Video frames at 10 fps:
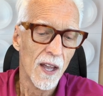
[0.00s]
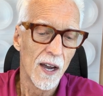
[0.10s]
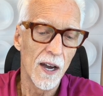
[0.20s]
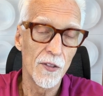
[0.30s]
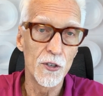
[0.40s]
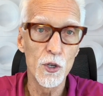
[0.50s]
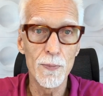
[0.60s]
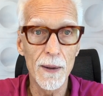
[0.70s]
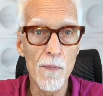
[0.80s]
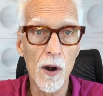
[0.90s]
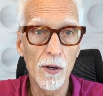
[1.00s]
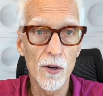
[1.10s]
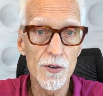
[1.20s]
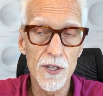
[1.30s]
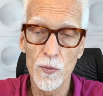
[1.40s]
Uh, the two big
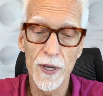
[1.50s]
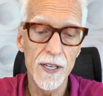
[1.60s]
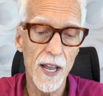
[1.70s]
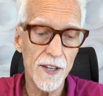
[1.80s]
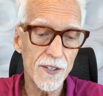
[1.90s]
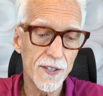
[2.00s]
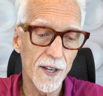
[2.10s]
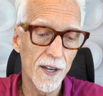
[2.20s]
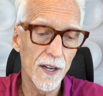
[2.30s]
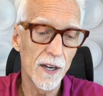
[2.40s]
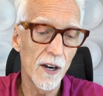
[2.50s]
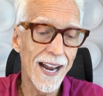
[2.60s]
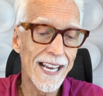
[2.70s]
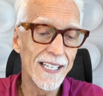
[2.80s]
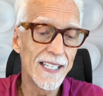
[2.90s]
markers that we test uh, are
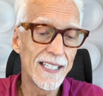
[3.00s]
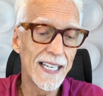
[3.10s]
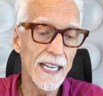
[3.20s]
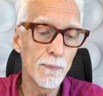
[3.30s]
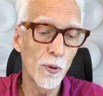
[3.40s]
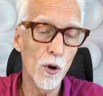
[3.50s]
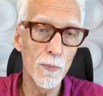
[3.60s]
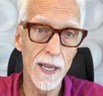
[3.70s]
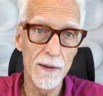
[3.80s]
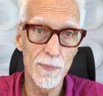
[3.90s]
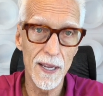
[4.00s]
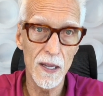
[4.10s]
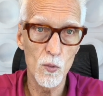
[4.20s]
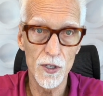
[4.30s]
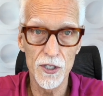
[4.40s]

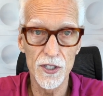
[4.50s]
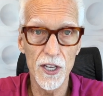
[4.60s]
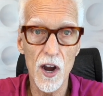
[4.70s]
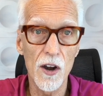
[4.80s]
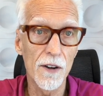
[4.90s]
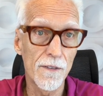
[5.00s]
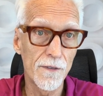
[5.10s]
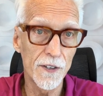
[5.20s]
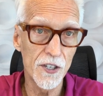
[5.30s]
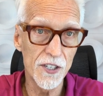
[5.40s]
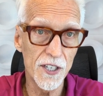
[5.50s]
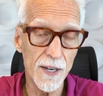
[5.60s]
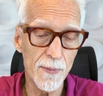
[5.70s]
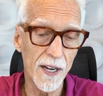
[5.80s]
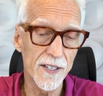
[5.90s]
NT-proBNP, which is the heart
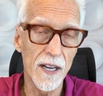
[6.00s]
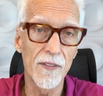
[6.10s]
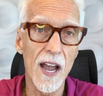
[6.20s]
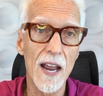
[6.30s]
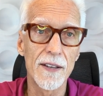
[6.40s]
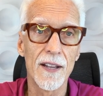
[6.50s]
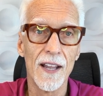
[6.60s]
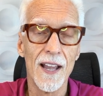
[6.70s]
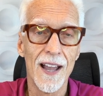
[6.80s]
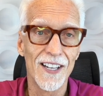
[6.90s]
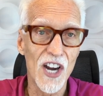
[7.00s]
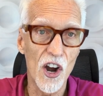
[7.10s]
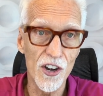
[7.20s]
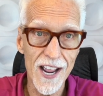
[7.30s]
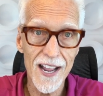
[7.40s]
efficiency, because I've got
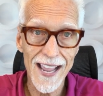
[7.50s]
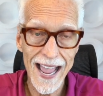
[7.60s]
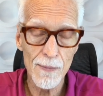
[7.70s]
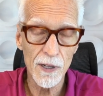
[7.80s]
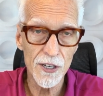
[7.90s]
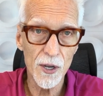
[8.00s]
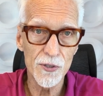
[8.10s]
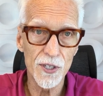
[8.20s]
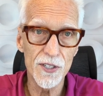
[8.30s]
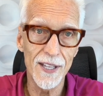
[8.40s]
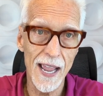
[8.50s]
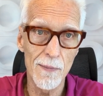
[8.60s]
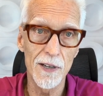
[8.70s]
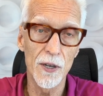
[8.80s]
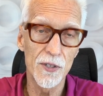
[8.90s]
cardiac amyloidosis. The
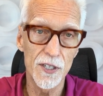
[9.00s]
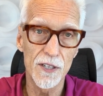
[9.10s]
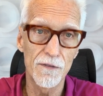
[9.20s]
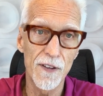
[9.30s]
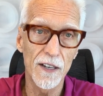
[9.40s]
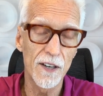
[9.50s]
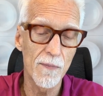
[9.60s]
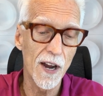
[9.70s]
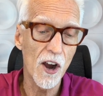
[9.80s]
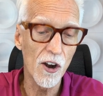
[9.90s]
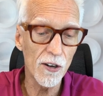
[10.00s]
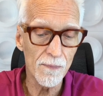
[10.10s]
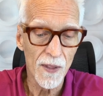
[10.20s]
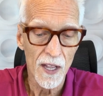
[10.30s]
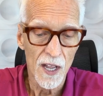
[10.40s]
amyloidosis affected my heart.
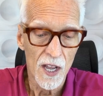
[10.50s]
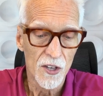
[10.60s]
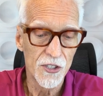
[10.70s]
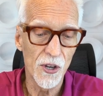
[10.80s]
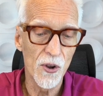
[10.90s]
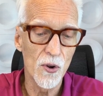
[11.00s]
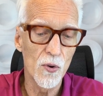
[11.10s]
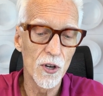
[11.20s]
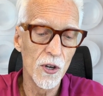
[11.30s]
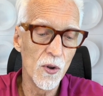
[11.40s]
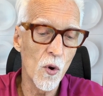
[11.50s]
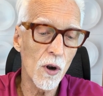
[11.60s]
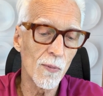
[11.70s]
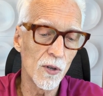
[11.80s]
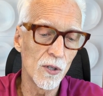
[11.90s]
So
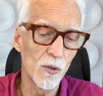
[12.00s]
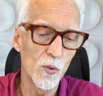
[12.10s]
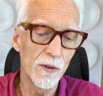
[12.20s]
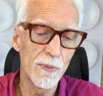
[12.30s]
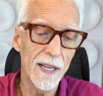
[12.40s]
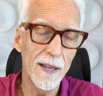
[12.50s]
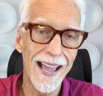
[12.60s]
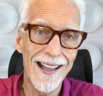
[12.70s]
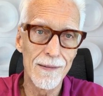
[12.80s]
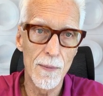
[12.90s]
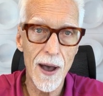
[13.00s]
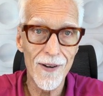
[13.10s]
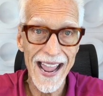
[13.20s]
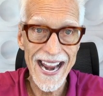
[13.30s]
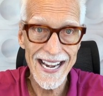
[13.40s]
normal would be
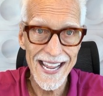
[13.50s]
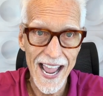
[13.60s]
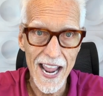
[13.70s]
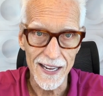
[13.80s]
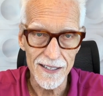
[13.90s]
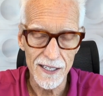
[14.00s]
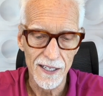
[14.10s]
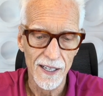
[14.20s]
about 88.